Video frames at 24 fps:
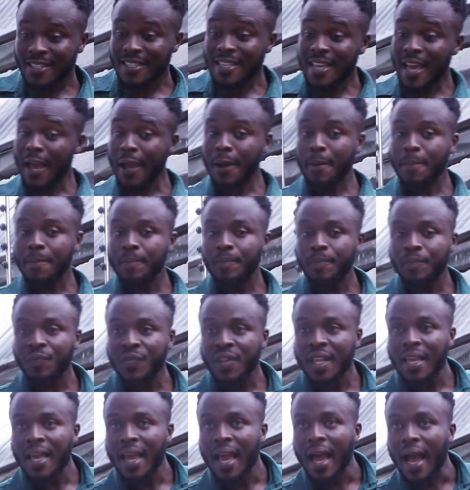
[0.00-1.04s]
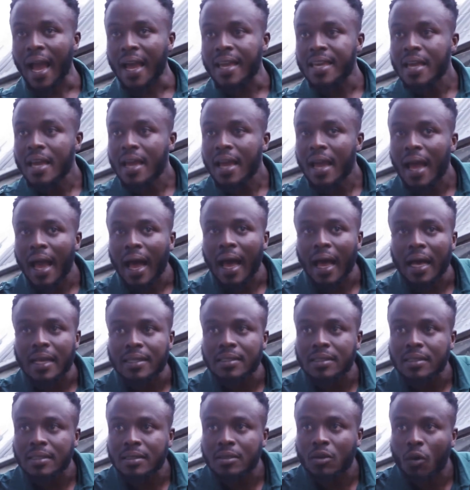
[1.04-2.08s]
see here. I hear
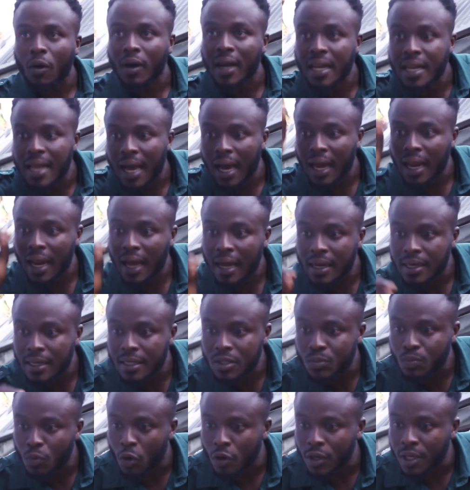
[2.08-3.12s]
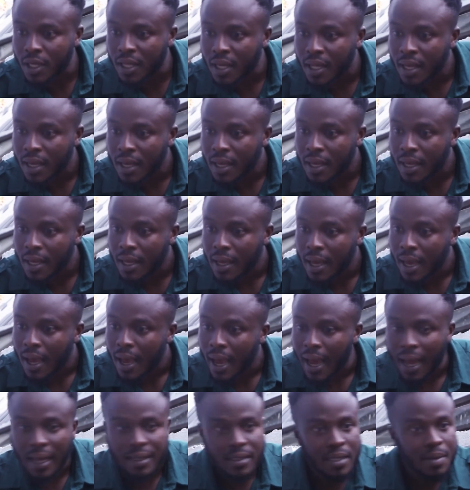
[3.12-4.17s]
as Oga the Hala this morning.
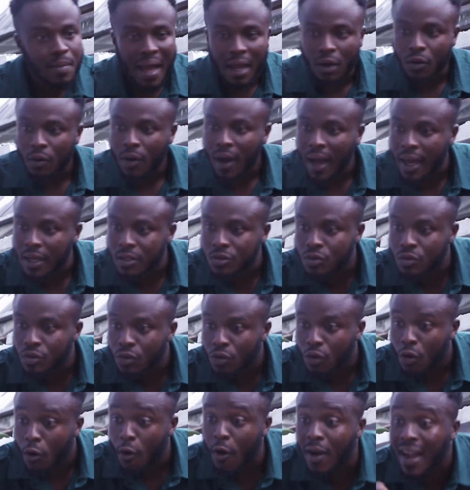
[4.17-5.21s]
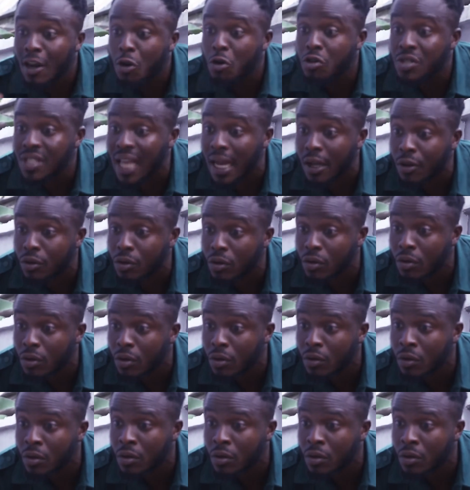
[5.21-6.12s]
I see my God ask you. Okay, don't sack